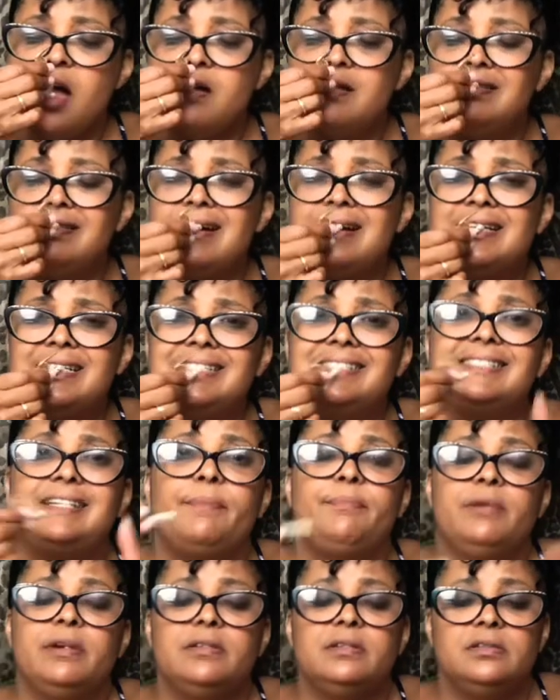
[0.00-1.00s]
And I guess I
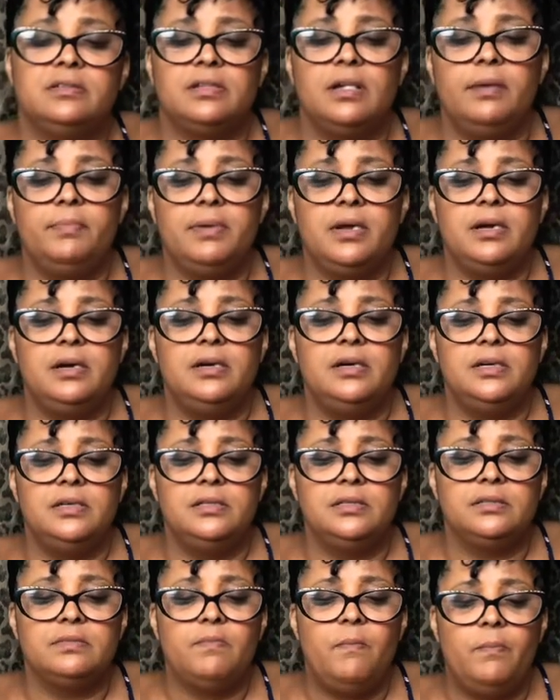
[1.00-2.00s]
bring this up
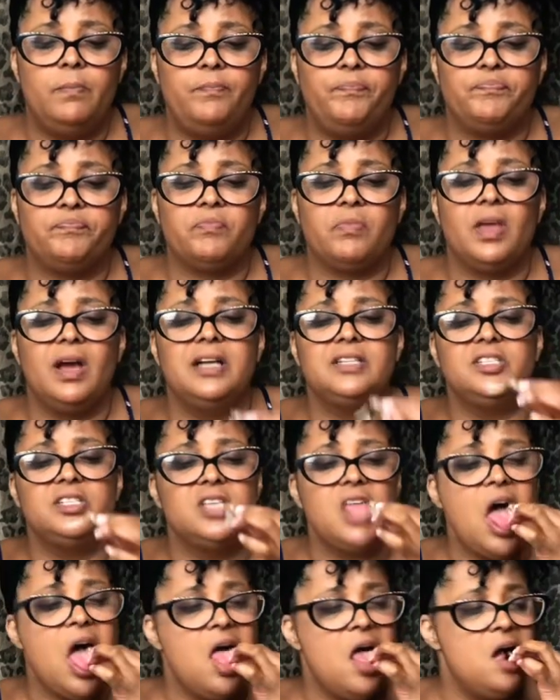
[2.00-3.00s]
because I just
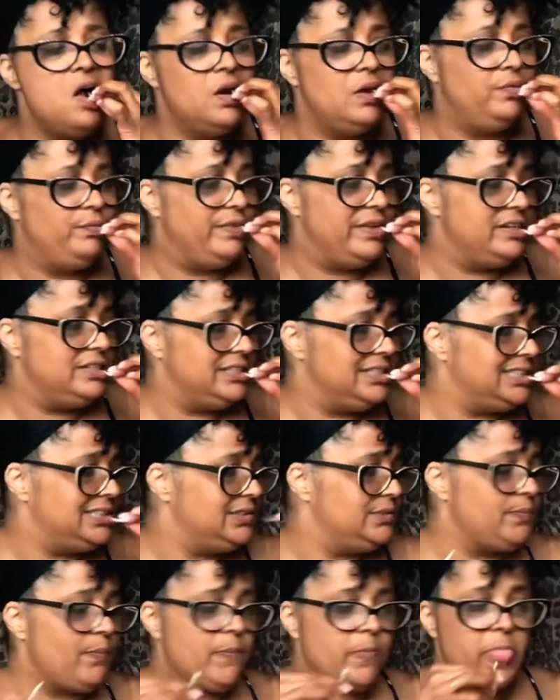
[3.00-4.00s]
saw a
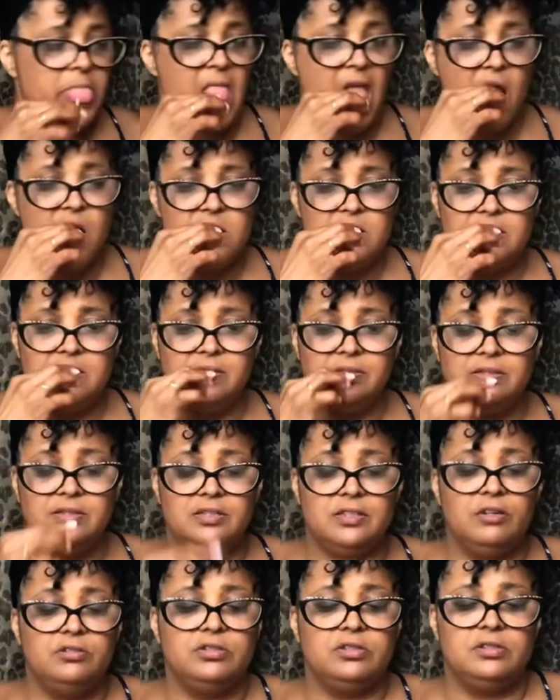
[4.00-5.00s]
video on the
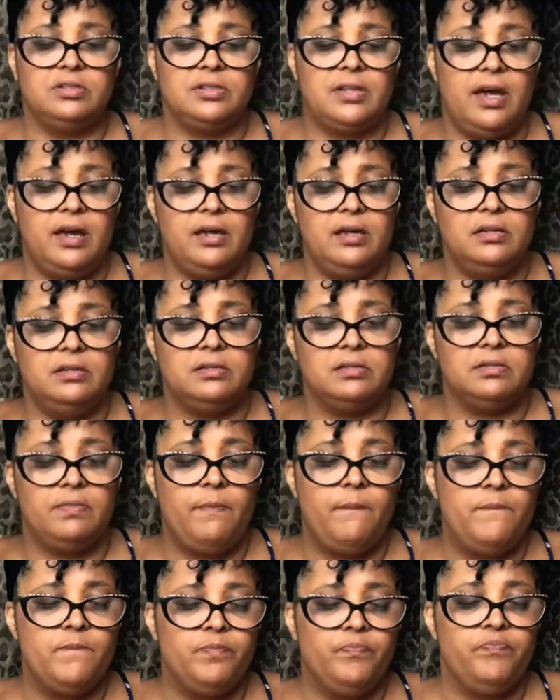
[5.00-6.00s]
social sites
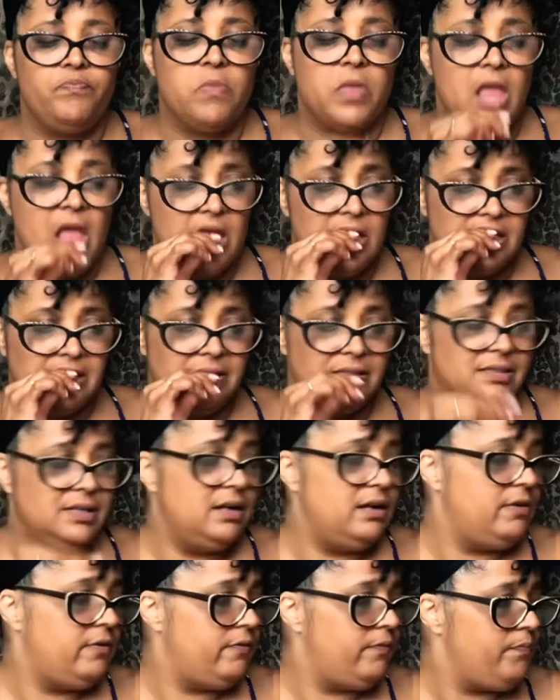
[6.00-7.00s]

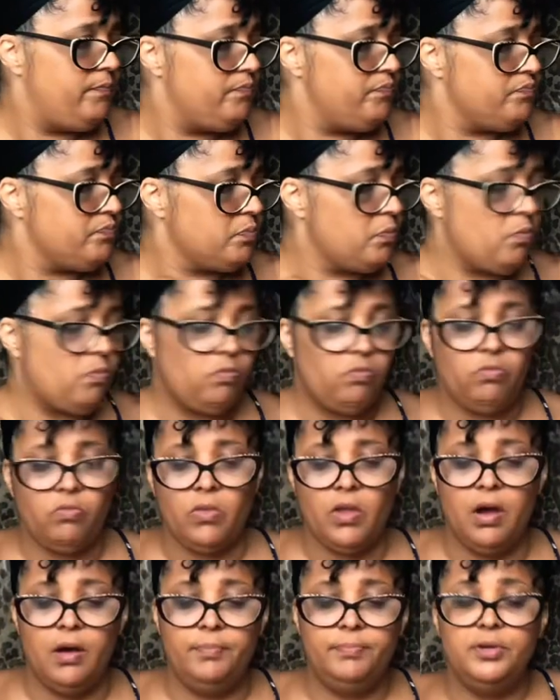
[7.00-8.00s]
of
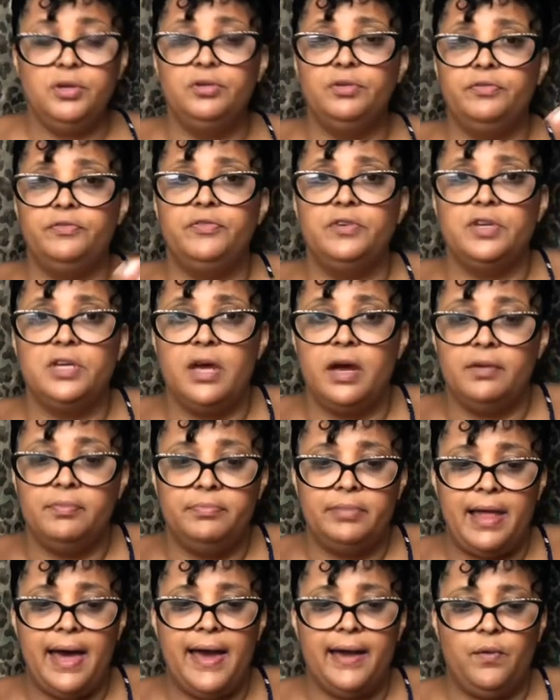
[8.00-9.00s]
a beautiful young
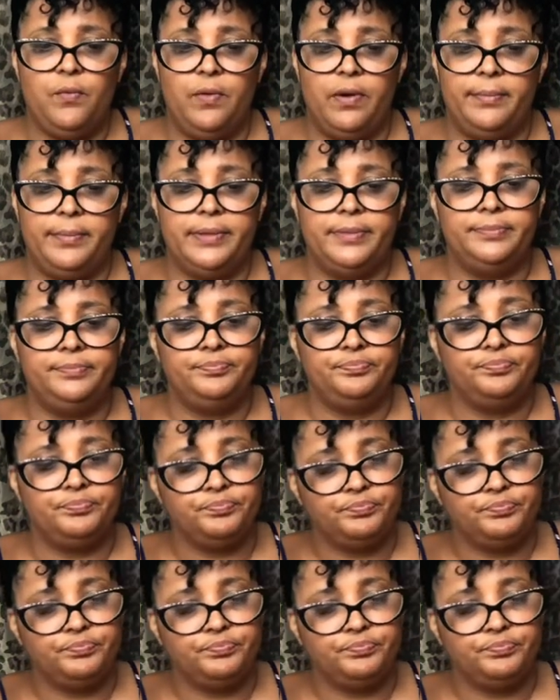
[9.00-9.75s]
black woman.